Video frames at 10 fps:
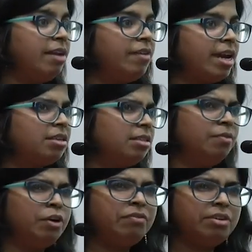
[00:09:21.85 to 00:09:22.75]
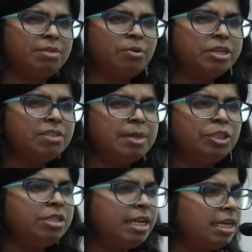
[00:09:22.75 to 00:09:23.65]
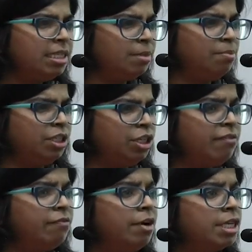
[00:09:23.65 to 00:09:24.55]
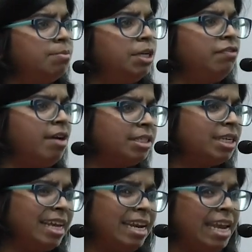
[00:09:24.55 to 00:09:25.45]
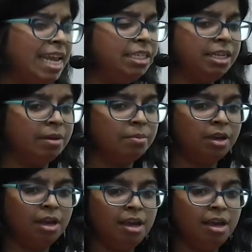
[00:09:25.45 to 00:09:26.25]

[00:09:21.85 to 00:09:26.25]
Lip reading: In fact, one of the respondents mentioned that it works much faster than an ATM.